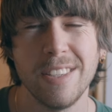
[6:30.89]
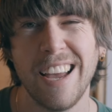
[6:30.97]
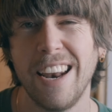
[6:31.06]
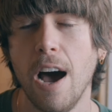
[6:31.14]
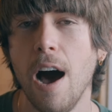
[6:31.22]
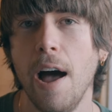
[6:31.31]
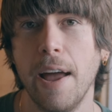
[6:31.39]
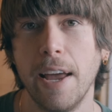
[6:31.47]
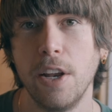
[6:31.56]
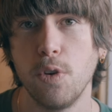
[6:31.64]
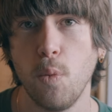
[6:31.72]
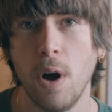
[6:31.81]
and higher
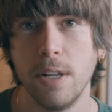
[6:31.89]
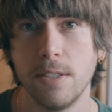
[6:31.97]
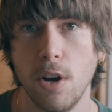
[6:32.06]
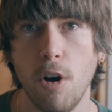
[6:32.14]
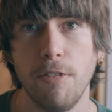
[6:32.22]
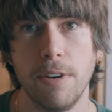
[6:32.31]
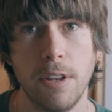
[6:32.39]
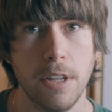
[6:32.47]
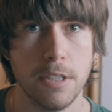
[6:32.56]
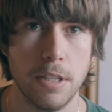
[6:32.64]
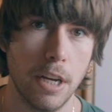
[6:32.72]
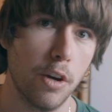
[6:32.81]
end ones offered this
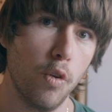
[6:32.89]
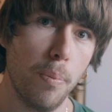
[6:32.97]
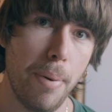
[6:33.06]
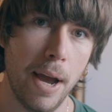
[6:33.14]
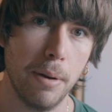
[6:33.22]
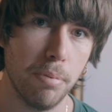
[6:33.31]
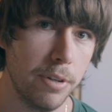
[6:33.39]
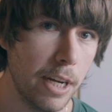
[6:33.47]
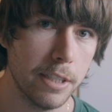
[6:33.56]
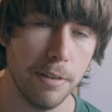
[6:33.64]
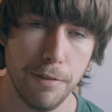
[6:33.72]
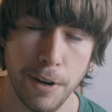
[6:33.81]
thing called paint
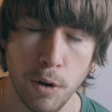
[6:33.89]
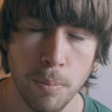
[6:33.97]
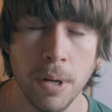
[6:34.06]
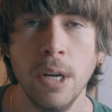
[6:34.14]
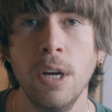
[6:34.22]
protection film,